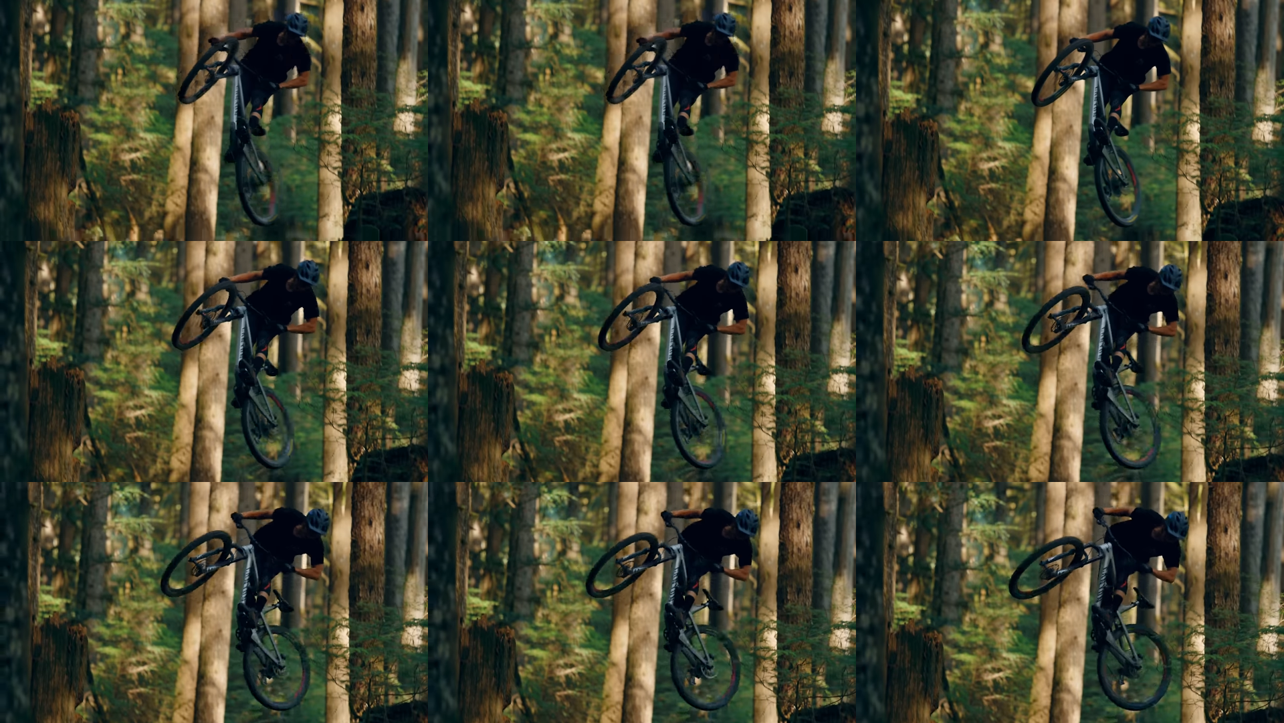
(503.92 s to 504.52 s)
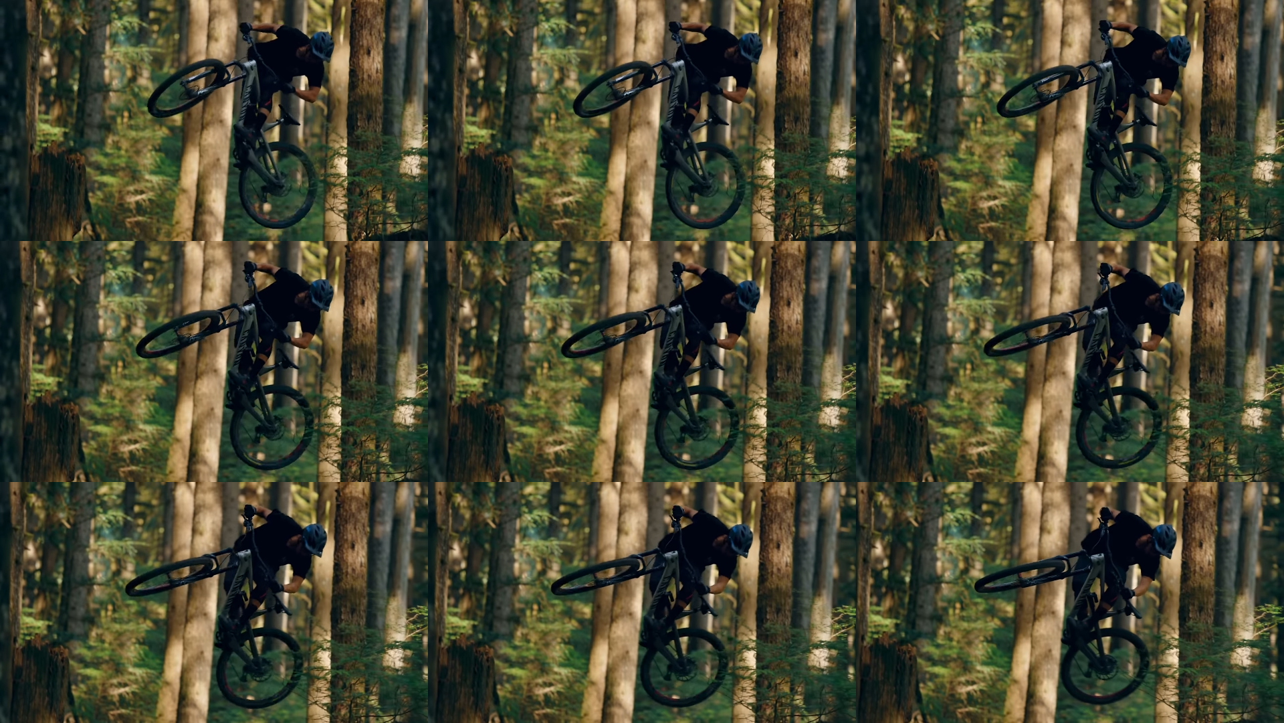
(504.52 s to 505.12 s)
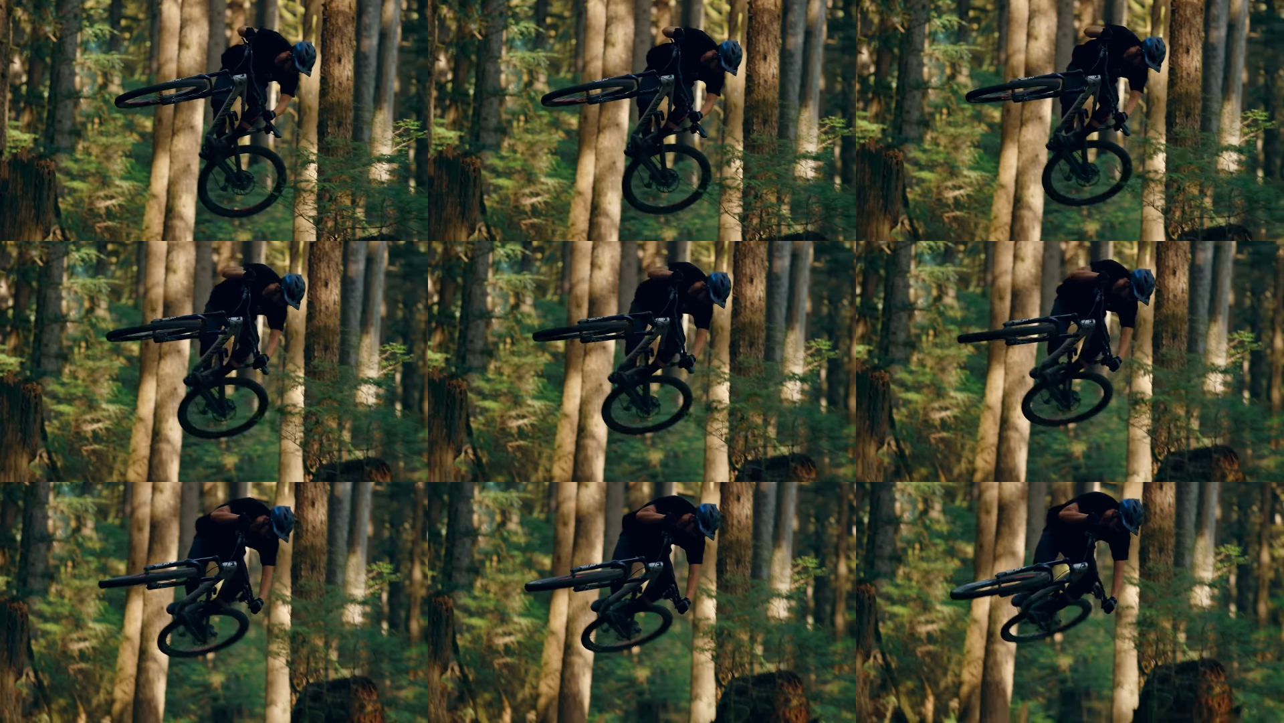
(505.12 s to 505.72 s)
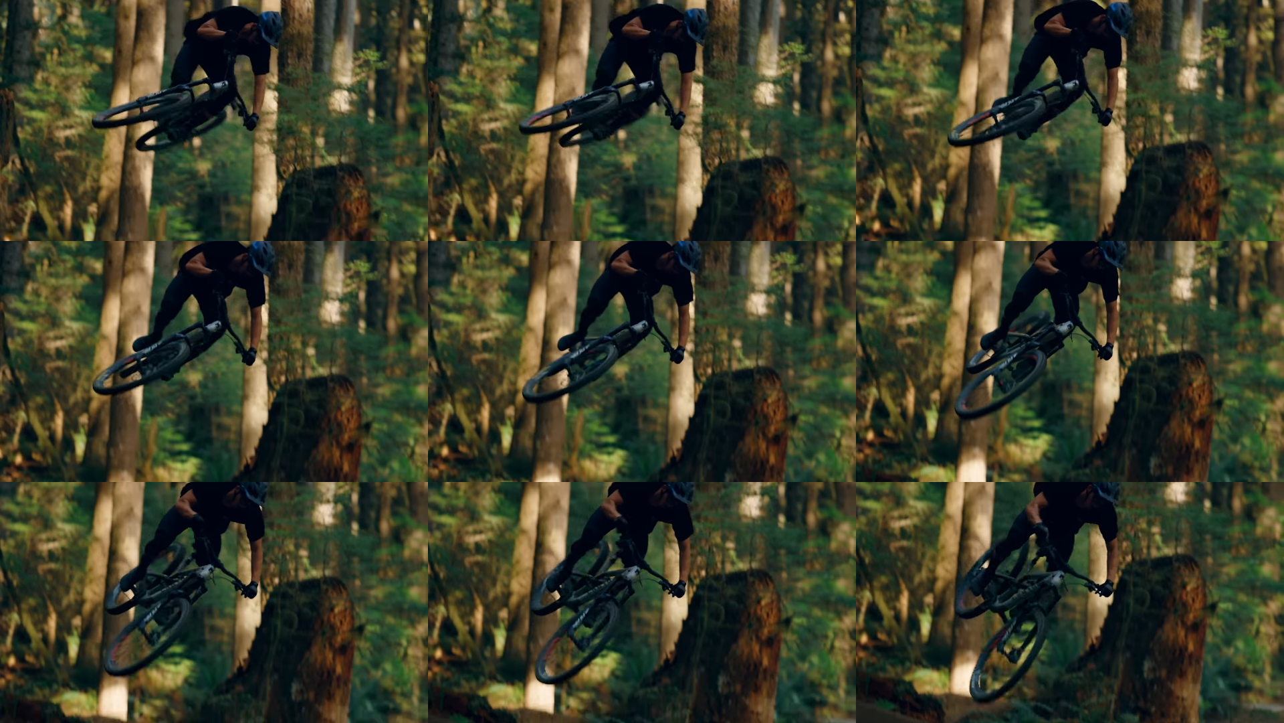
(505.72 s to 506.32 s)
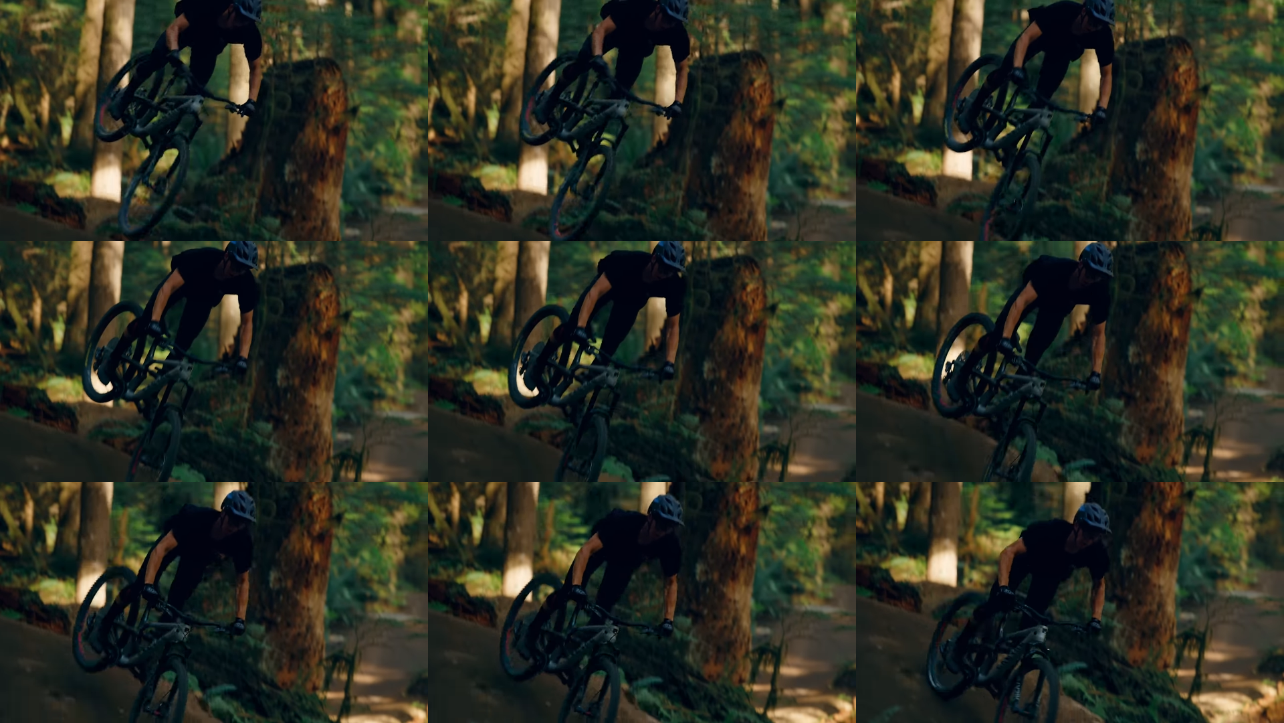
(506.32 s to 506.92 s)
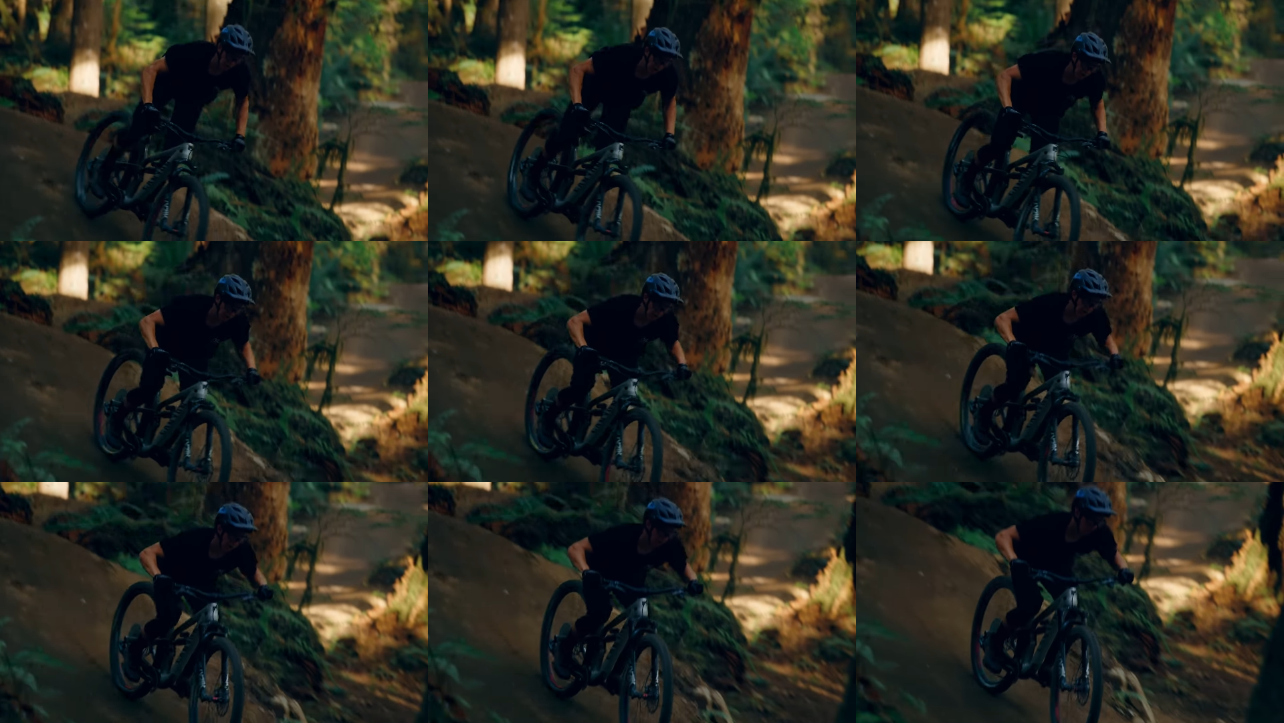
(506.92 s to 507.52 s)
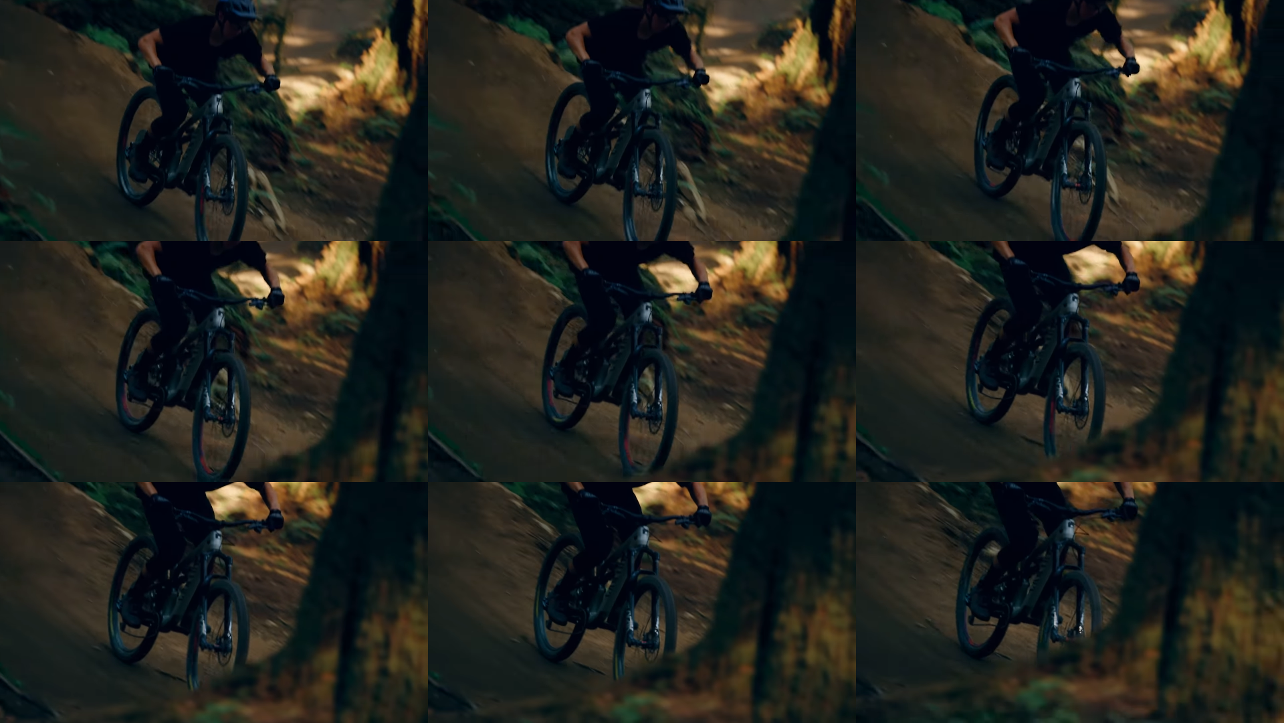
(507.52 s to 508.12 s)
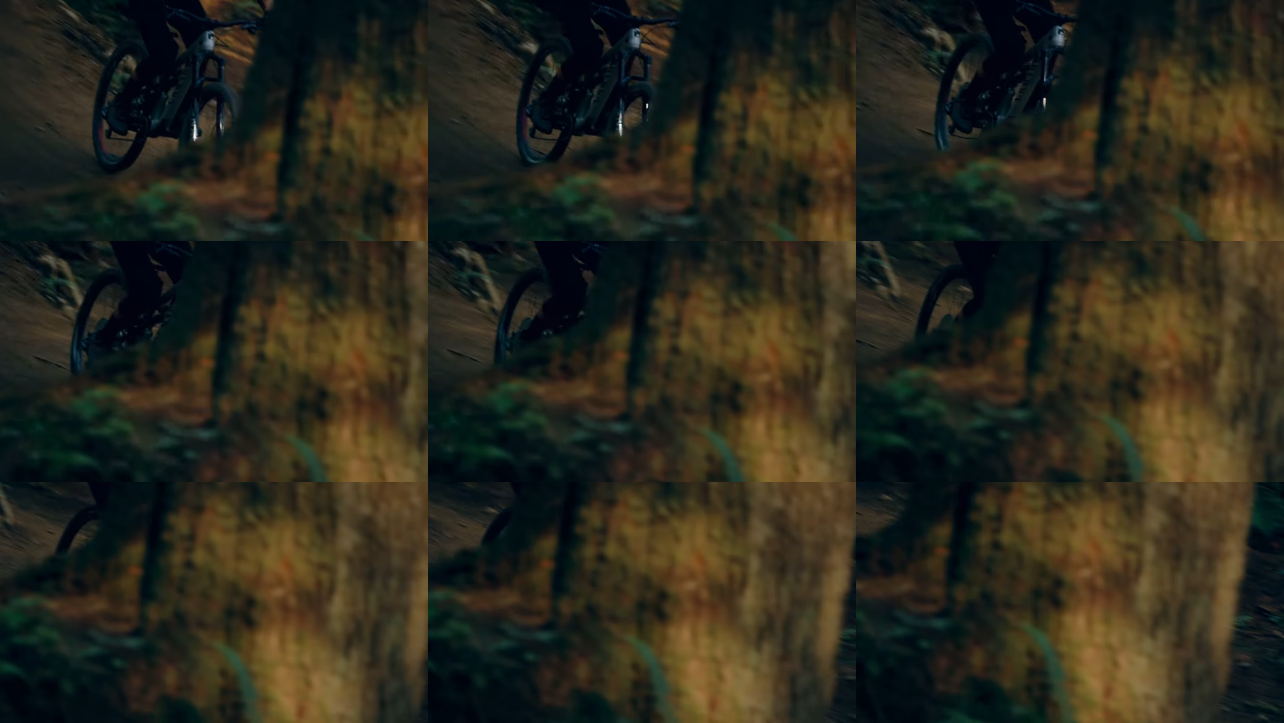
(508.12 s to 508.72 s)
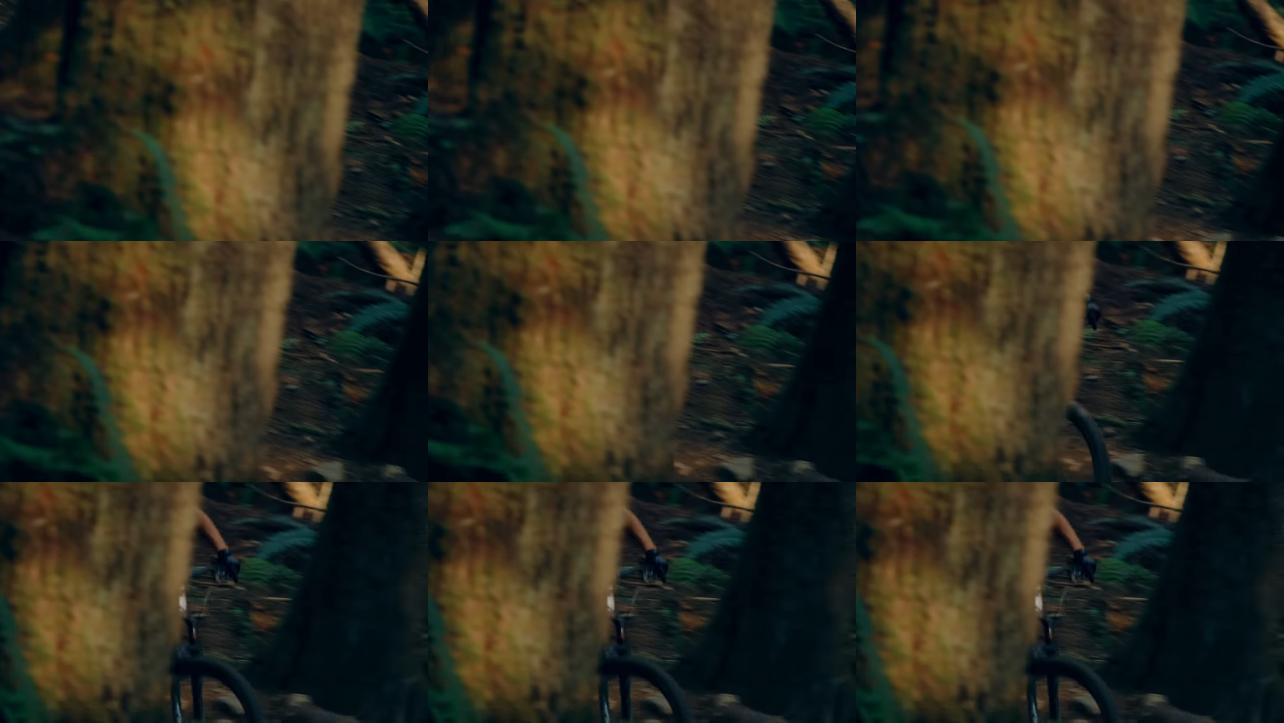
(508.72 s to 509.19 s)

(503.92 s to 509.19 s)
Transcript: Nobody's mouth can be seen.